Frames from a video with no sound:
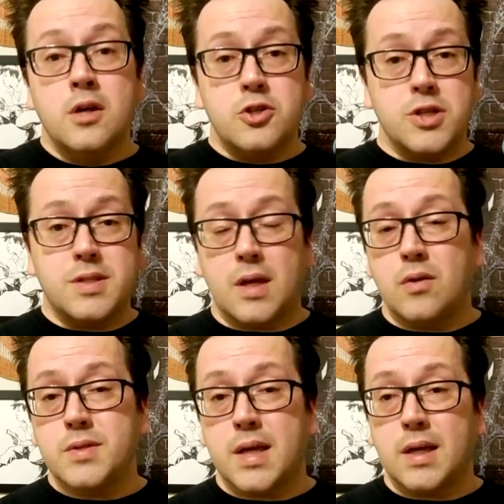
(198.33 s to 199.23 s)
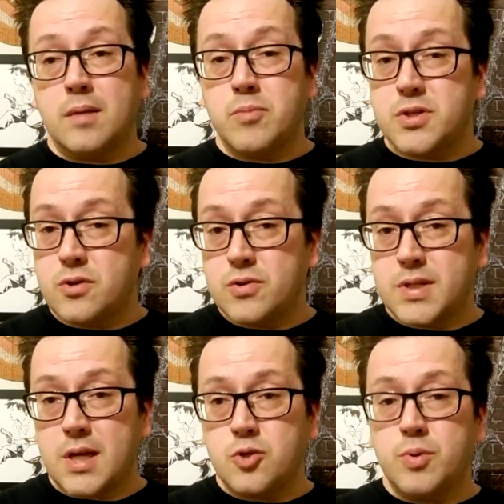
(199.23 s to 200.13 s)
She tells a
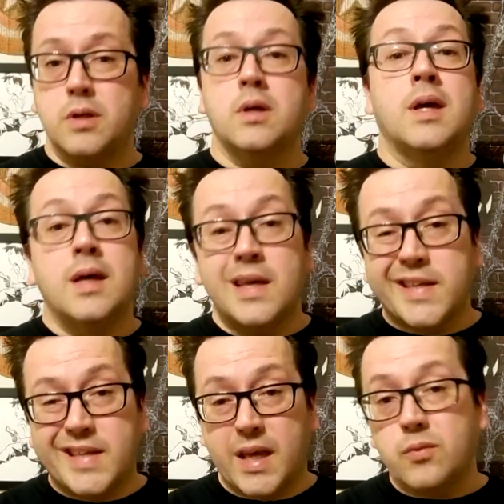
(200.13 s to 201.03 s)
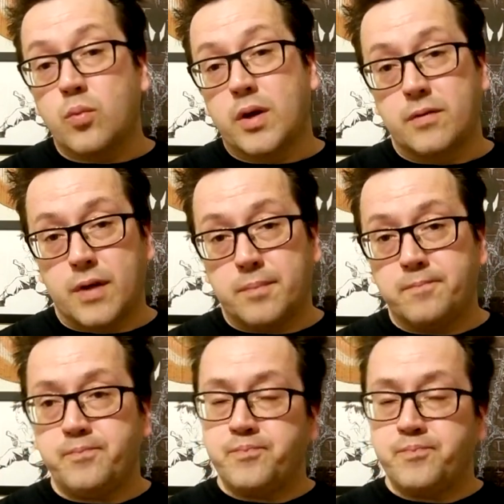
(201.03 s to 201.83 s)
mysterious henchman, get rid of it.